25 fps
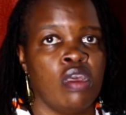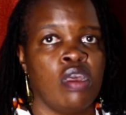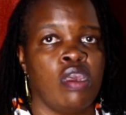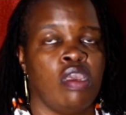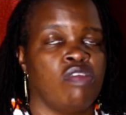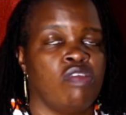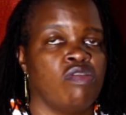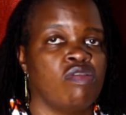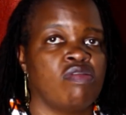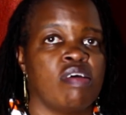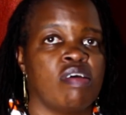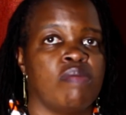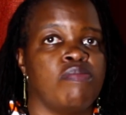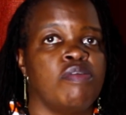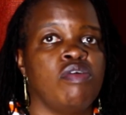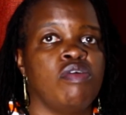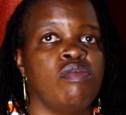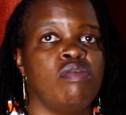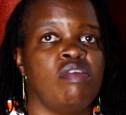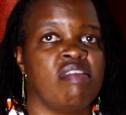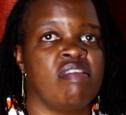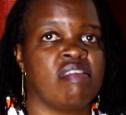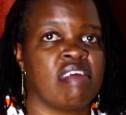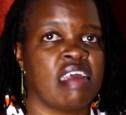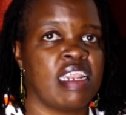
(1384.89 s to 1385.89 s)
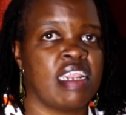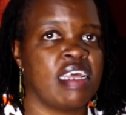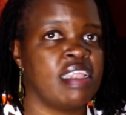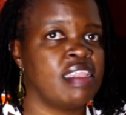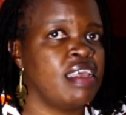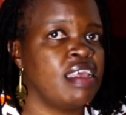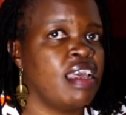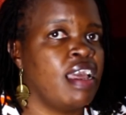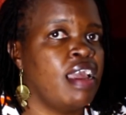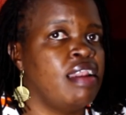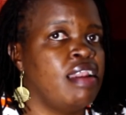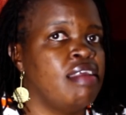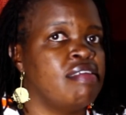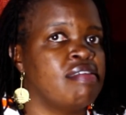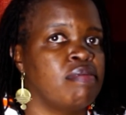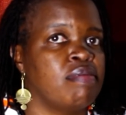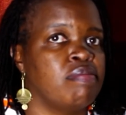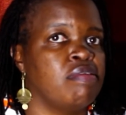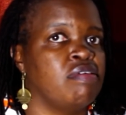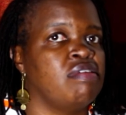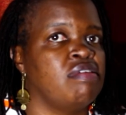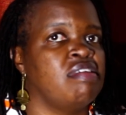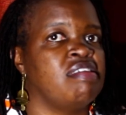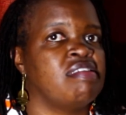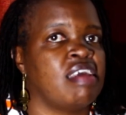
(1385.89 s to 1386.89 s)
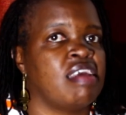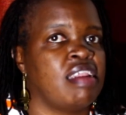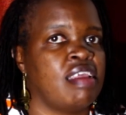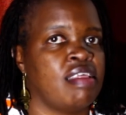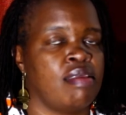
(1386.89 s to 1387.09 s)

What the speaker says: It's not something you decide at the end, it's something you decide